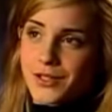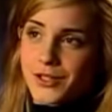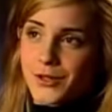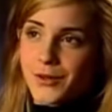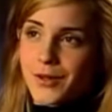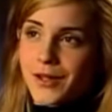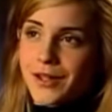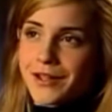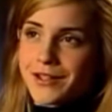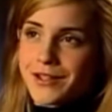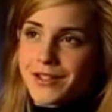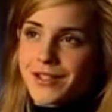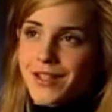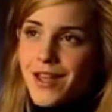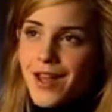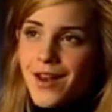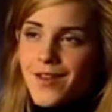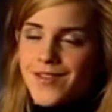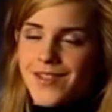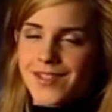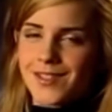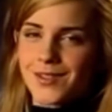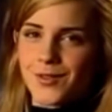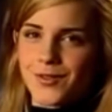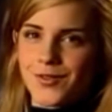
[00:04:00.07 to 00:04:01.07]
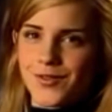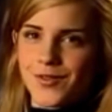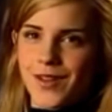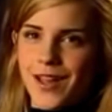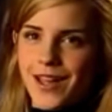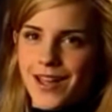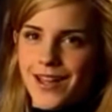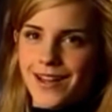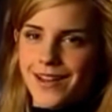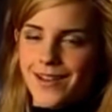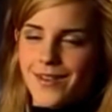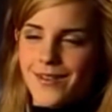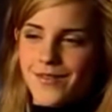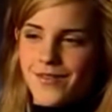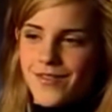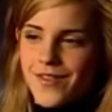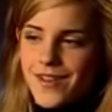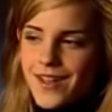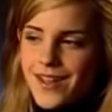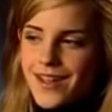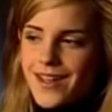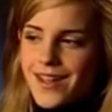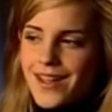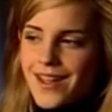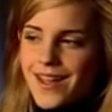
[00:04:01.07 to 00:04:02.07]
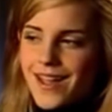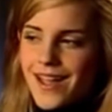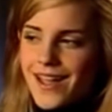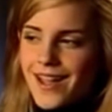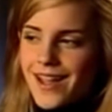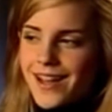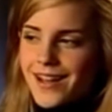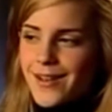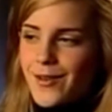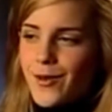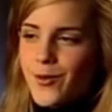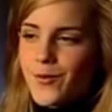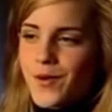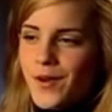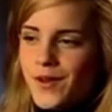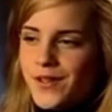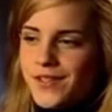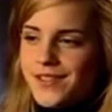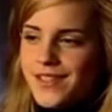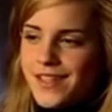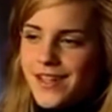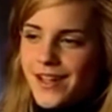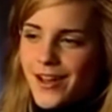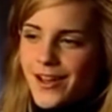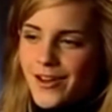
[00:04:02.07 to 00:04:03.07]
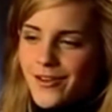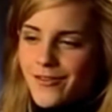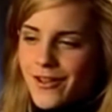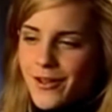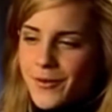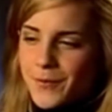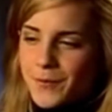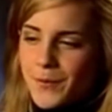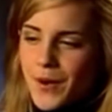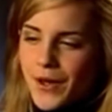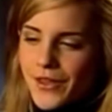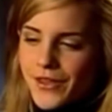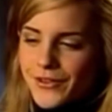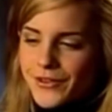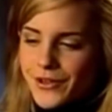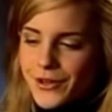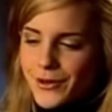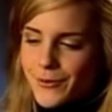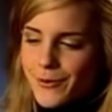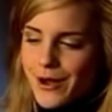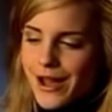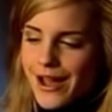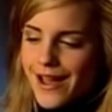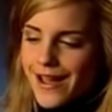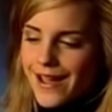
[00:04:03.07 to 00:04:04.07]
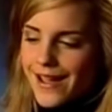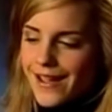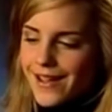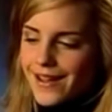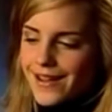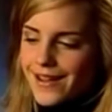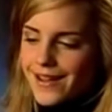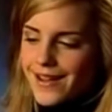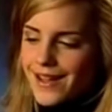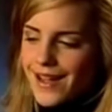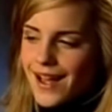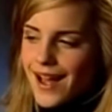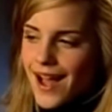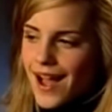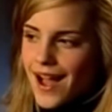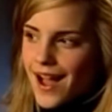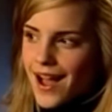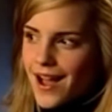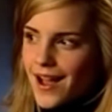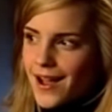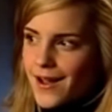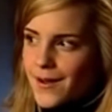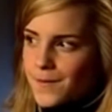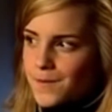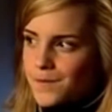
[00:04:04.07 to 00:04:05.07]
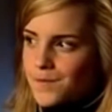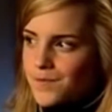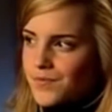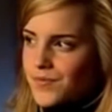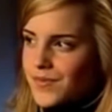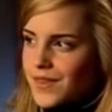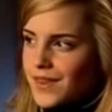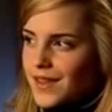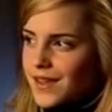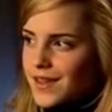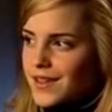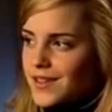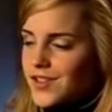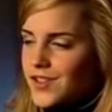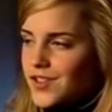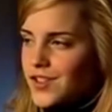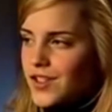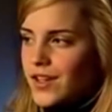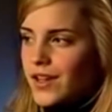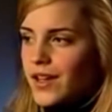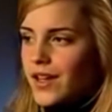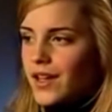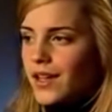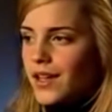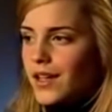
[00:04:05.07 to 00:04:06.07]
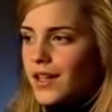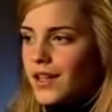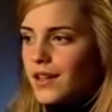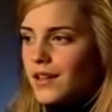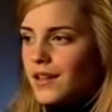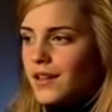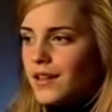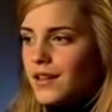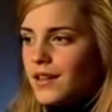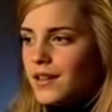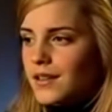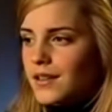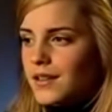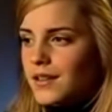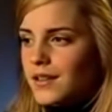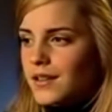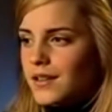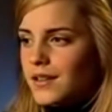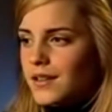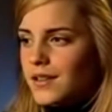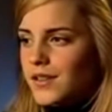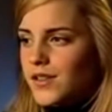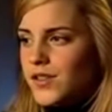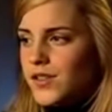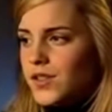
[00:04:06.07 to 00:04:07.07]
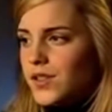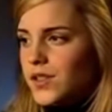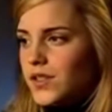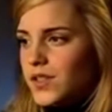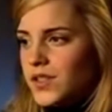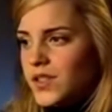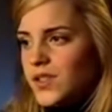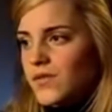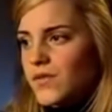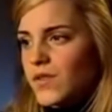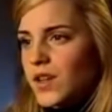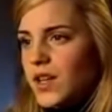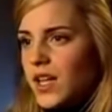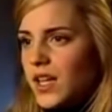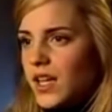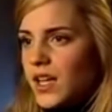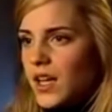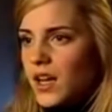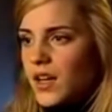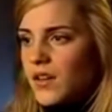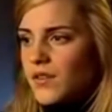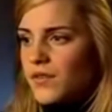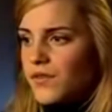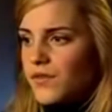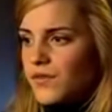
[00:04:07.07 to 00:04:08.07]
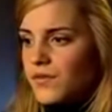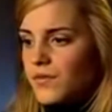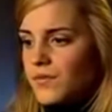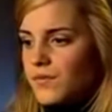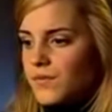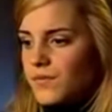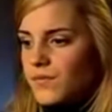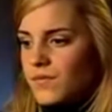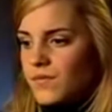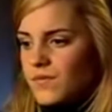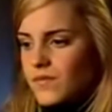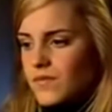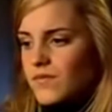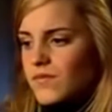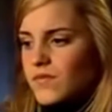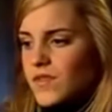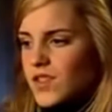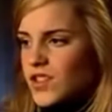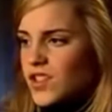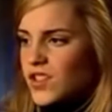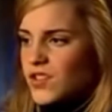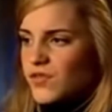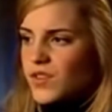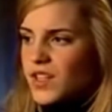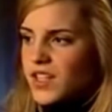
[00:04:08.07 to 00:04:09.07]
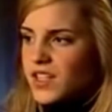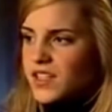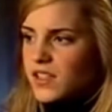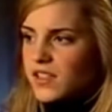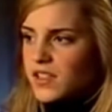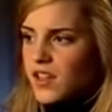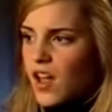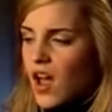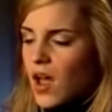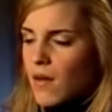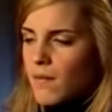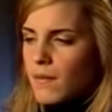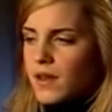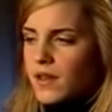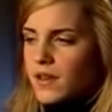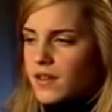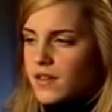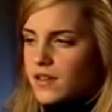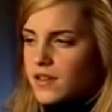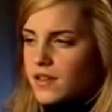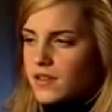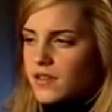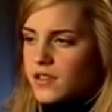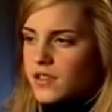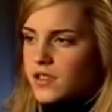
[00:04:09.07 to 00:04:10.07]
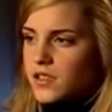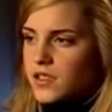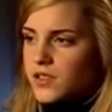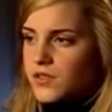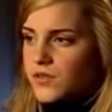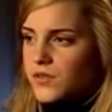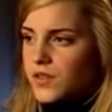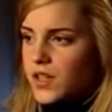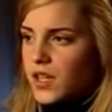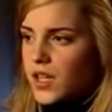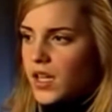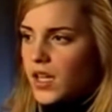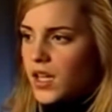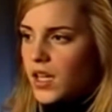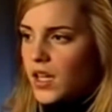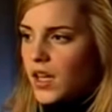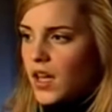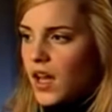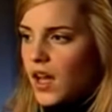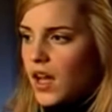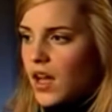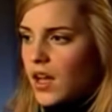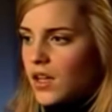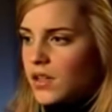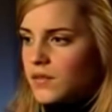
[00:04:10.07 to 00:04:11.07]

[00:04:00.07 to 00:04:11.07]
be doing. She's kind of this sort of, like, almost in a kind of, like, mothering way. She's just really kind of, she's really determined, and she's really,